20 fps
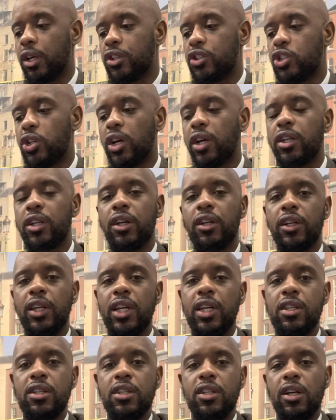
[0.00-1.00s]
China,
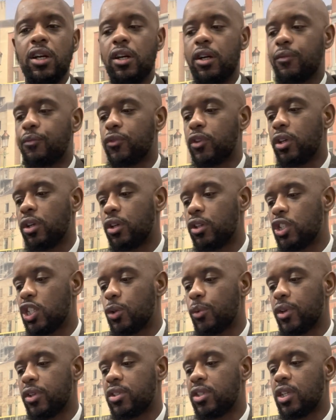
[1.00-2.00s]
India,
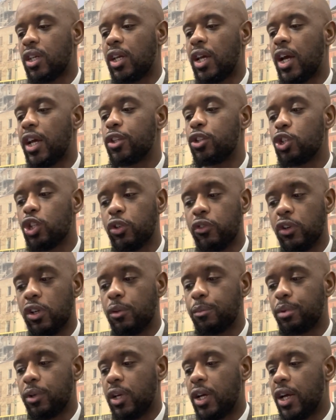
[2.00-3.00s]
USA and Europe